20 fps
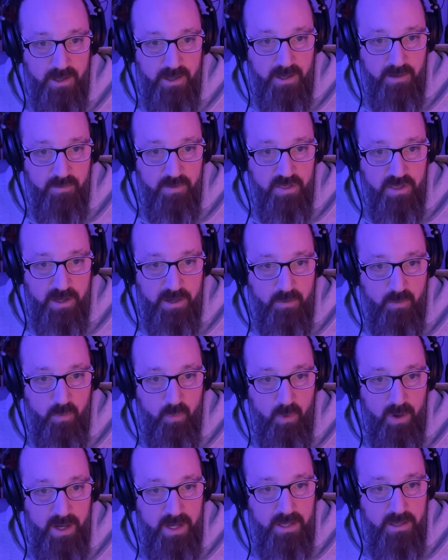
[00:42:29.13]
And I was like,
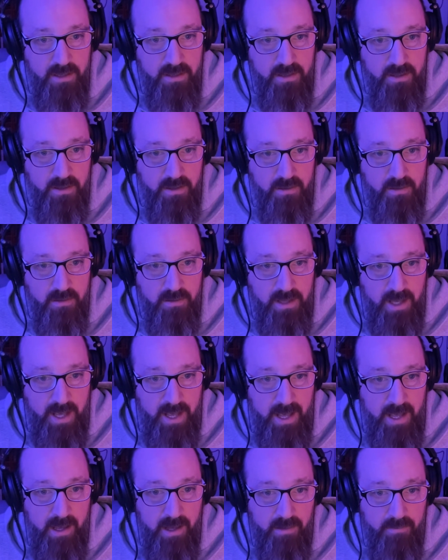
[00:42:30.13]
what?
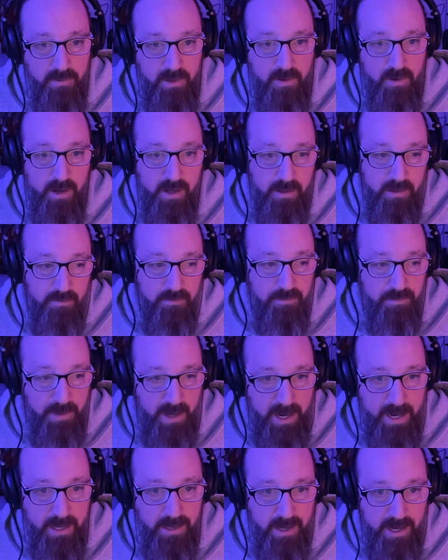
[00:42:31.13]
Yeah. You know, I had to
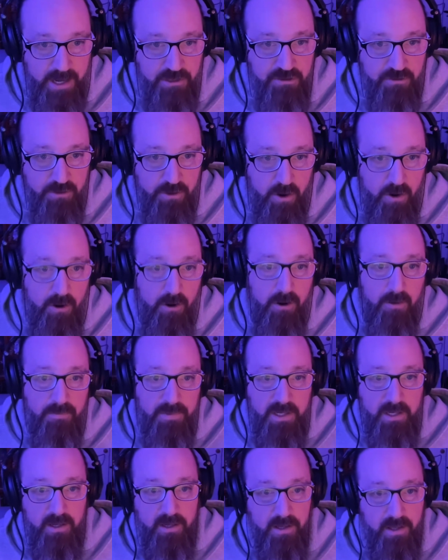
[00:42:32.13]
buy a nicer car
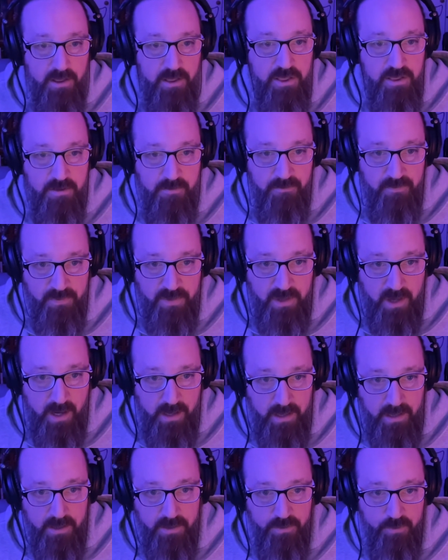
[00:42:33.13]
because I
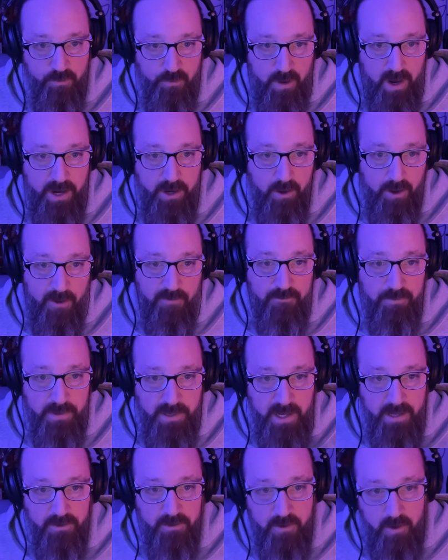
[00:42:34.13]
needed the write-off,
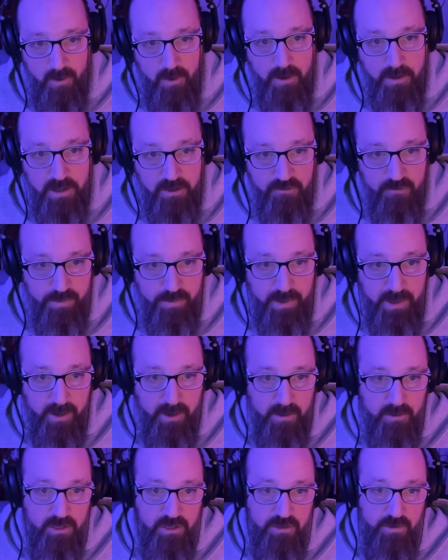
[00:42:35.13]
but now the car needs
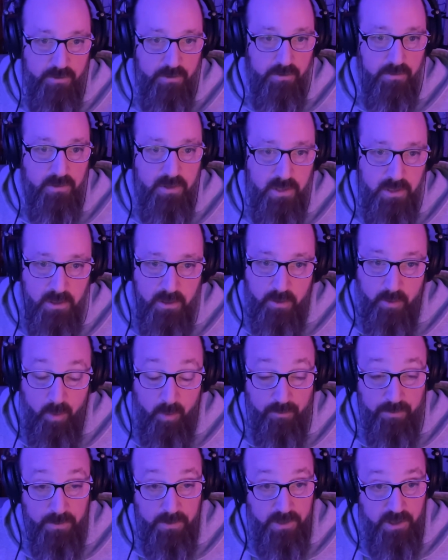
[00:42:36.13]
repaired. So
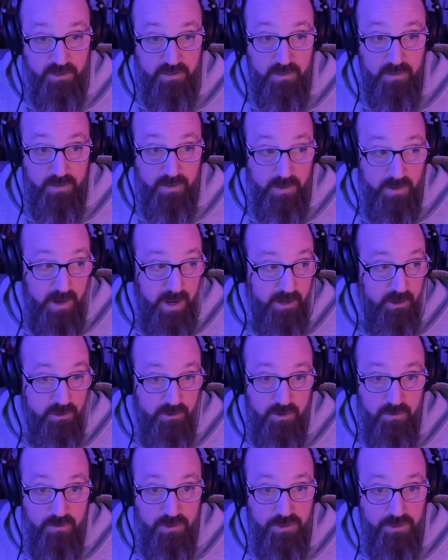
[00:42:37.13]
hopefully this, the
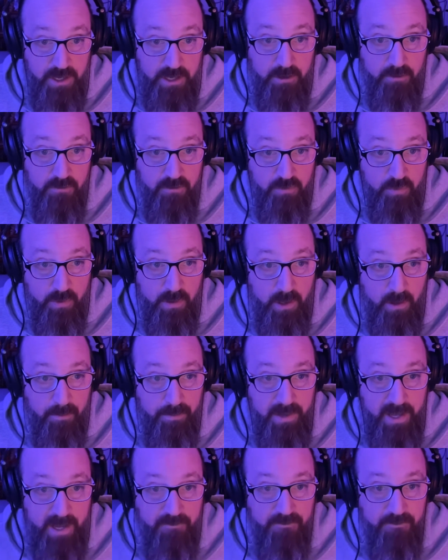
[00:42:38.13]
next two theaters will
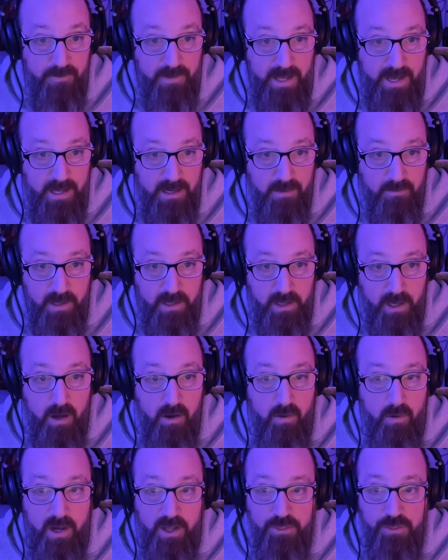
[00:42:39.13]
help pay for that. And I'm like,
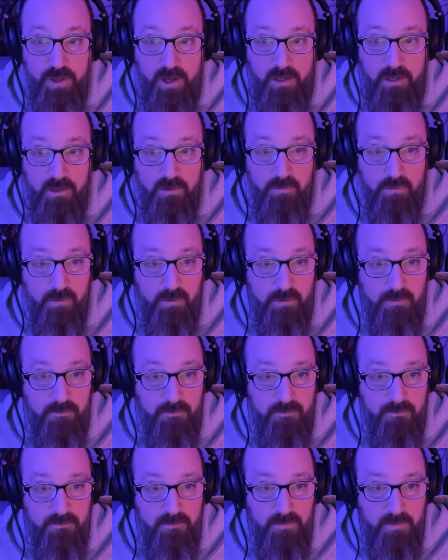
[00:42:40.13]
oh, I thought you
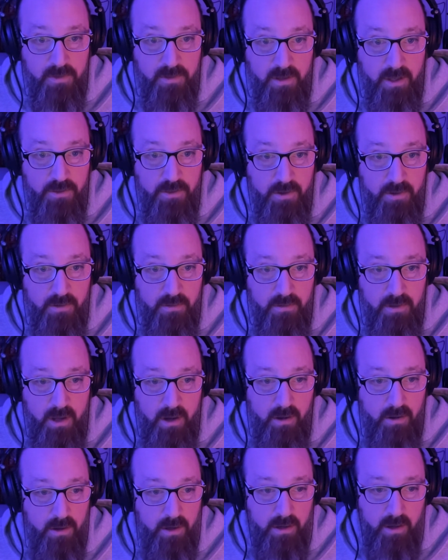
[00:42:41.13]
were, I thought you,
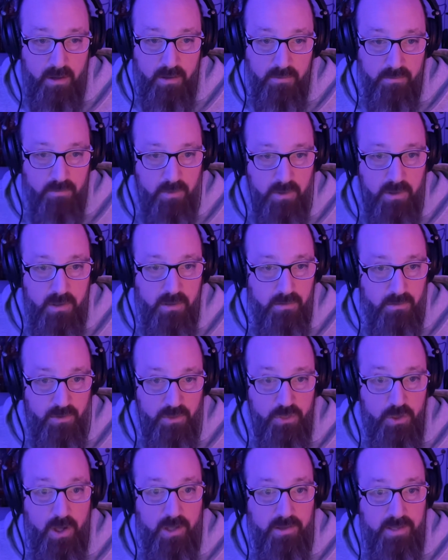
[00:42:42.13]
no, no, no. What,
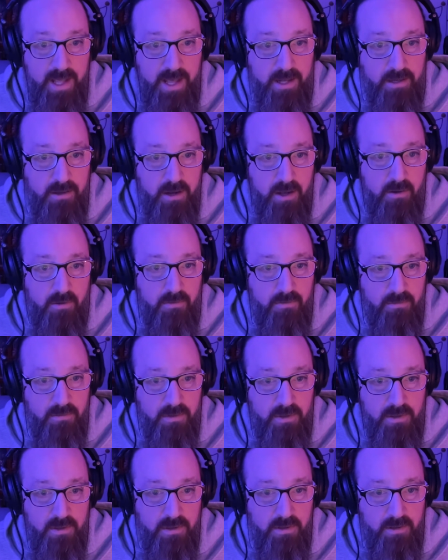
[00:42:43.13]
you thought that? No.
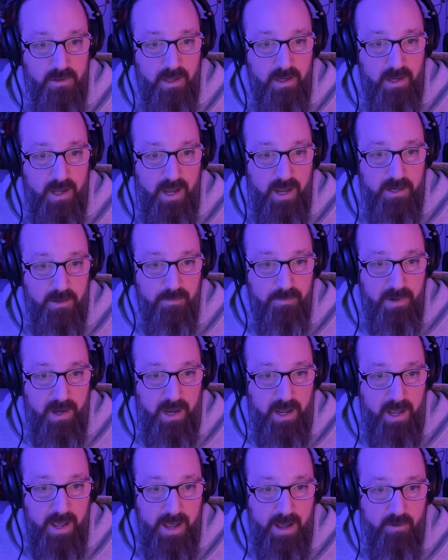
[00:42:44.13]
Like I had to
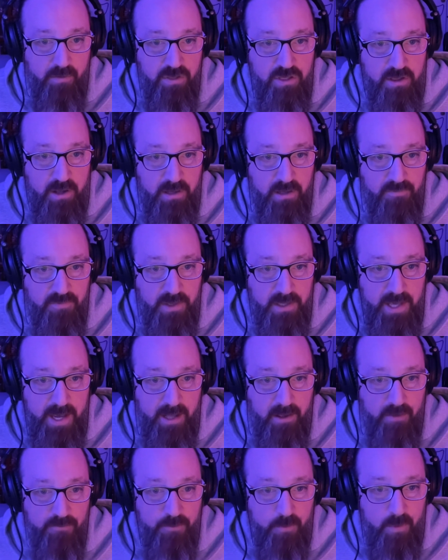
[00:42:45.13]
buy a house. I live in
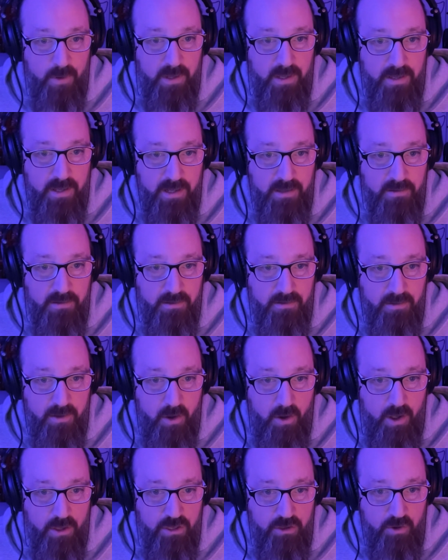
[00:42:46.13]
California. That
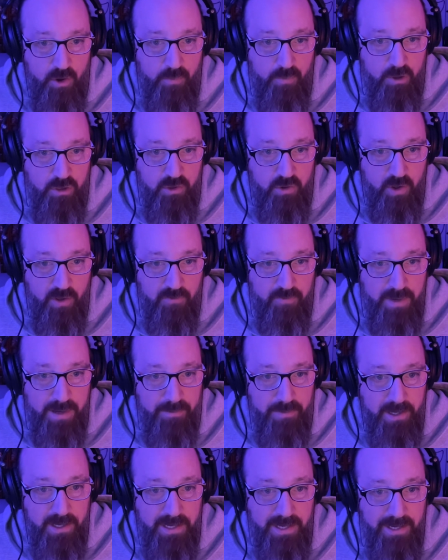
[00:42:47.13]
cost almost all of my
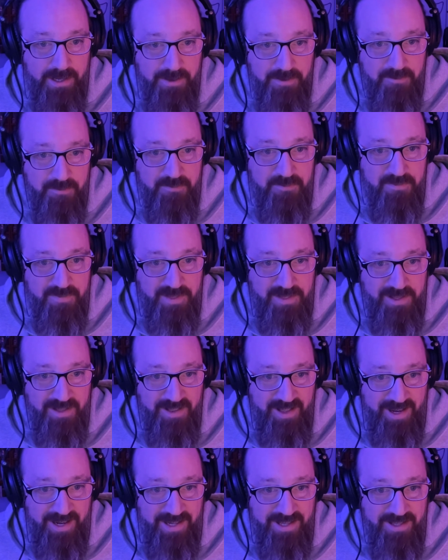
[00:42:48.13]
money. Yeah.
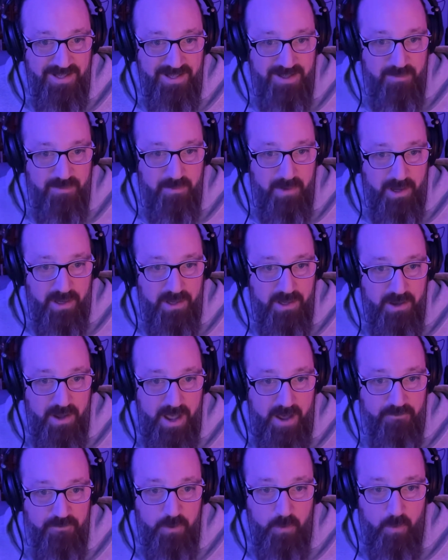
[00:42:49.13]
Like my,
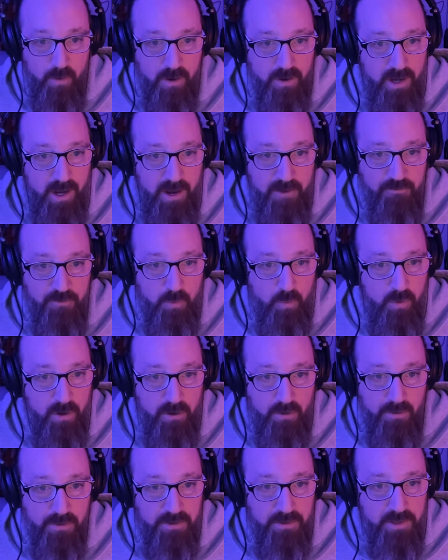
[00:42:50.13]
you have to work. I have to
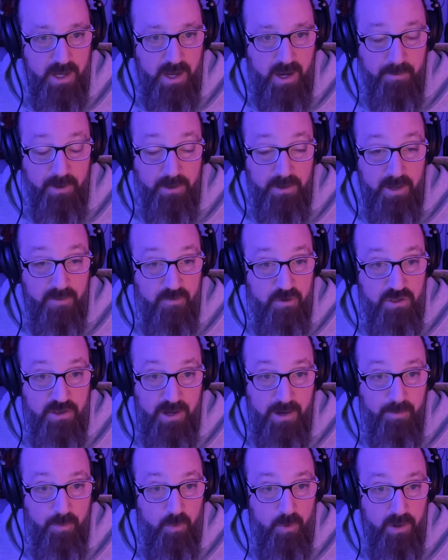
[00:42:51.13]
work all the time. I'll never
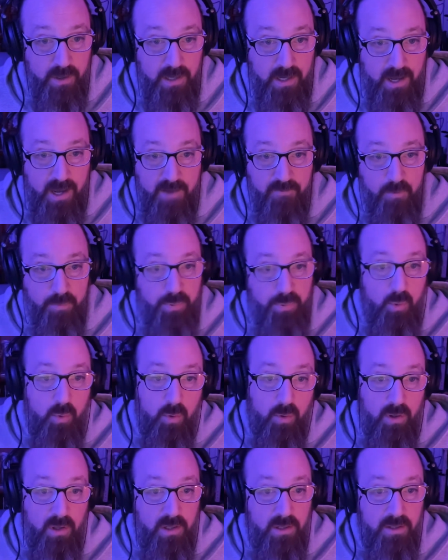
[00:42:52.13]
stop working. I have a
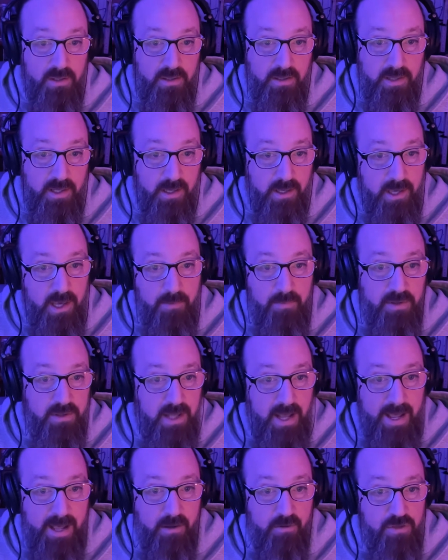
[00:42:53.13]
pool. It came
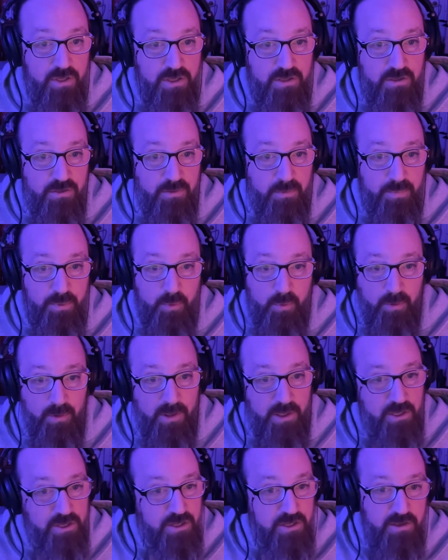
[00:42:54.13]
with the house. The
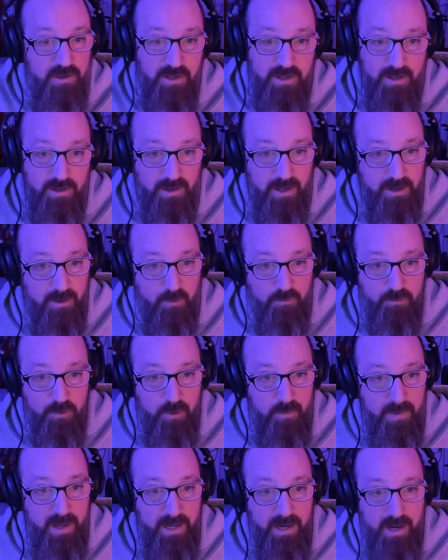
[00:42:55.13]
pool is like a
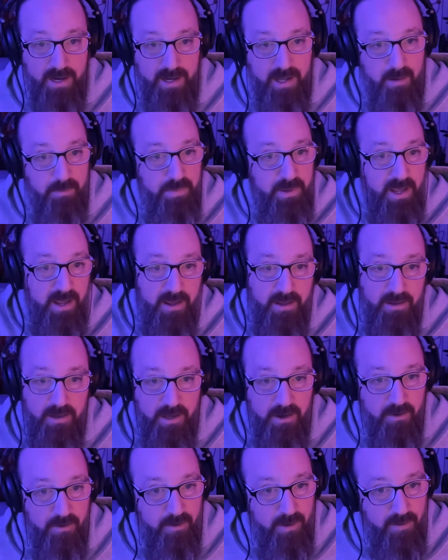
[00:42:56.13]
roommate. I got to pay,
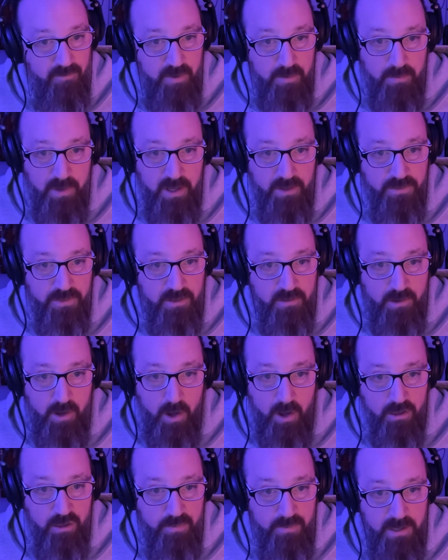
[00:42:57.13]
you know, every month. It
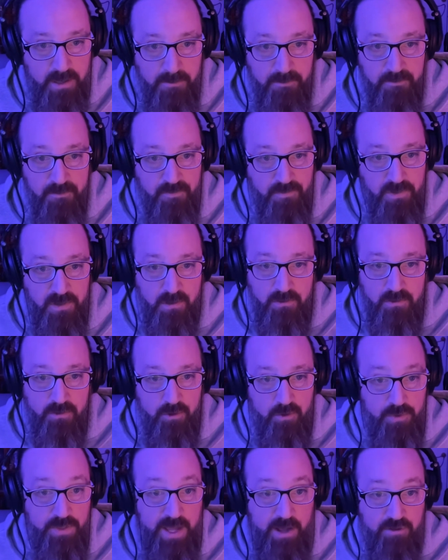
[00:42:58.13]
cost me
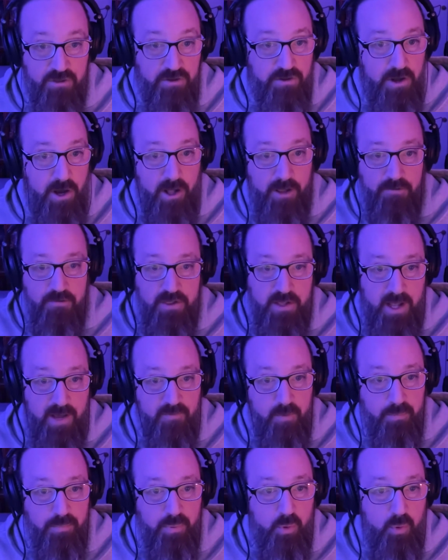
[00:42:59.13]
two thousand dollars to
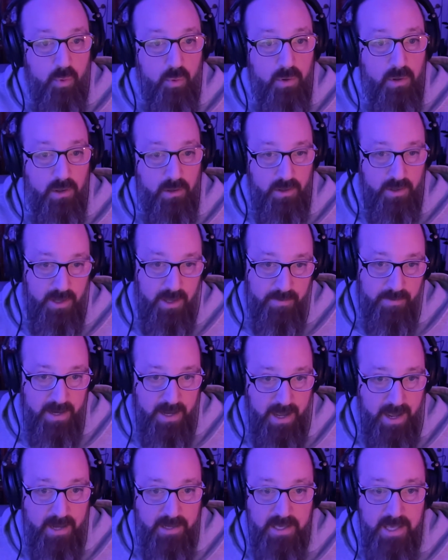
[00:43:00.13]
have a pool at
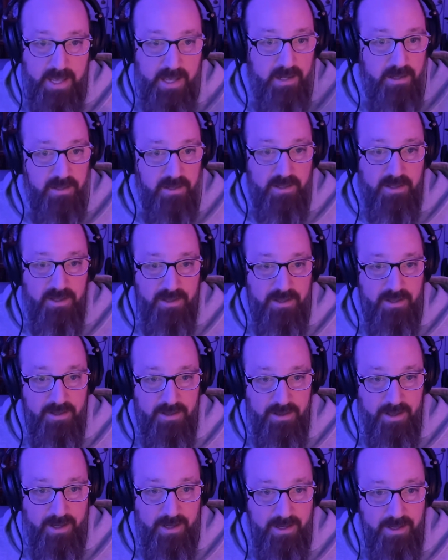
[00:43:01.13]
my, I can't
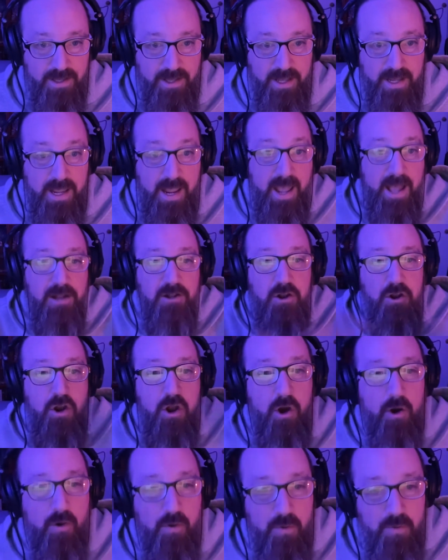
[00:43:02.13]
like, he had
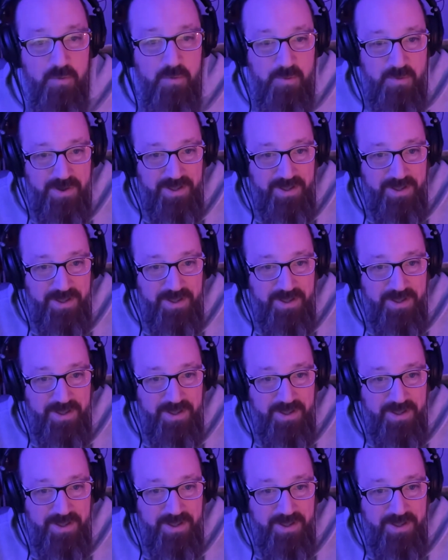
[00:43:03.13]
no